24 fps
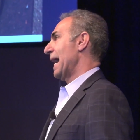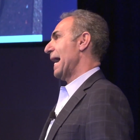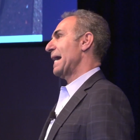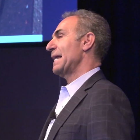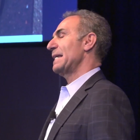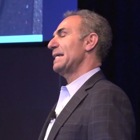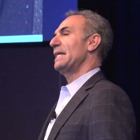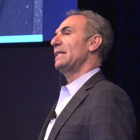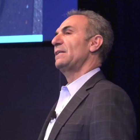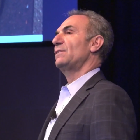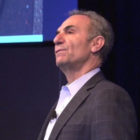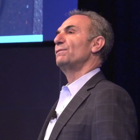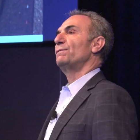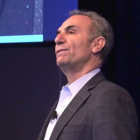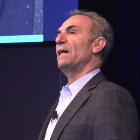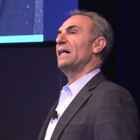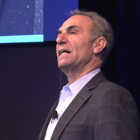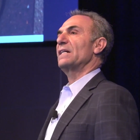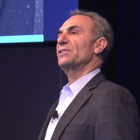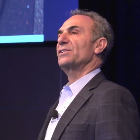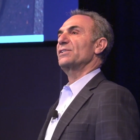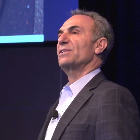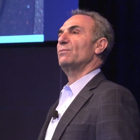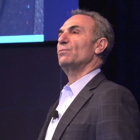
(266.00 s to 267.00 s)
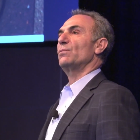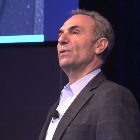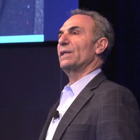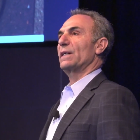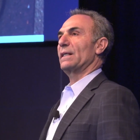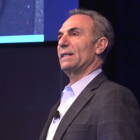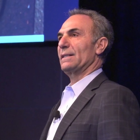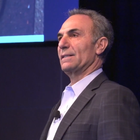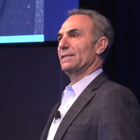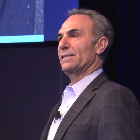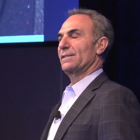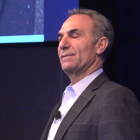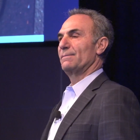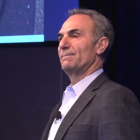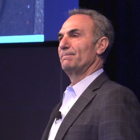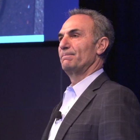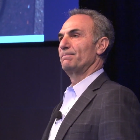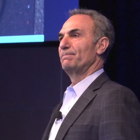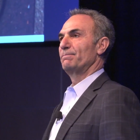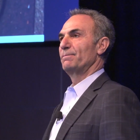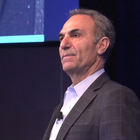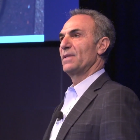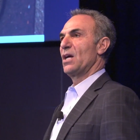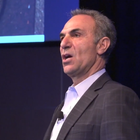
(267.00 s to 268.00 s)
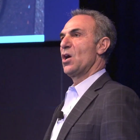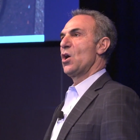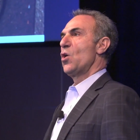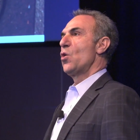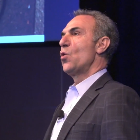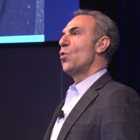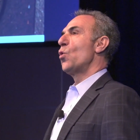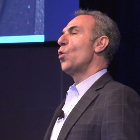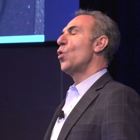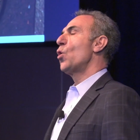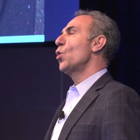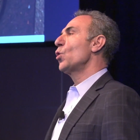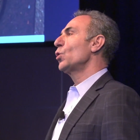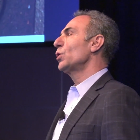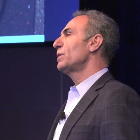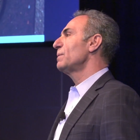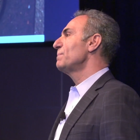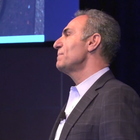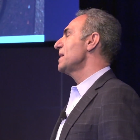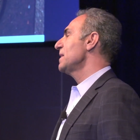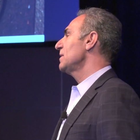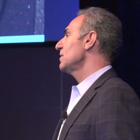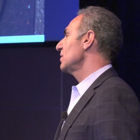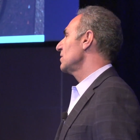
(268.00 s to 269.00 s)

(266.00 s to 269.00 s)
I need to find somewhere else. Old